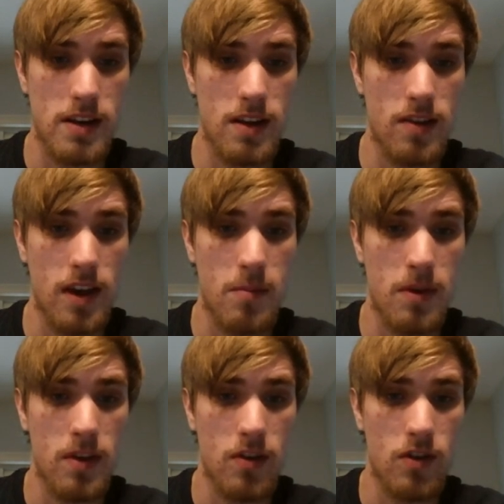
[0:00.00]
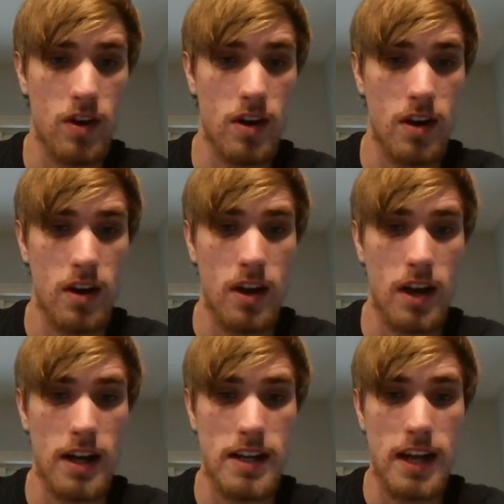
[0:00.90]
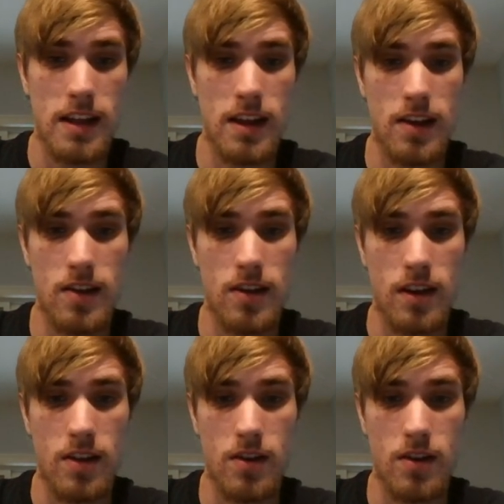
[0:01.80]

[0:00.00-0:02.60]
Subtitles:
to this same position and I take this,